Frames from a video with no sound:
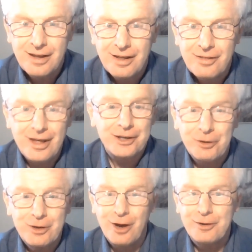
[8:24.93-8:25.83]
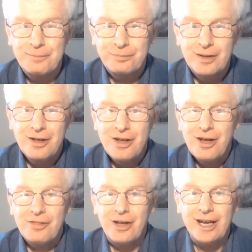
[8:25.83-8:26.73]
Thank you, God,
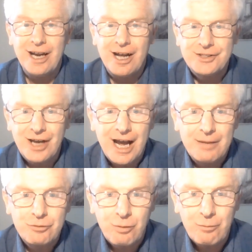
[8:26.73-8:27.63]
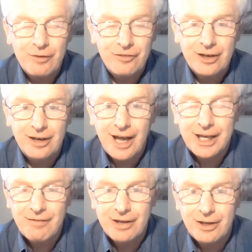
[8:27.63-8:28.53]
that in our times when we feel like
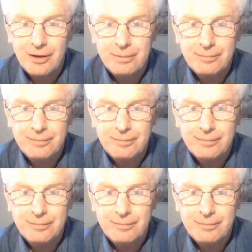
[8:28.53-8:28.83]
giving up,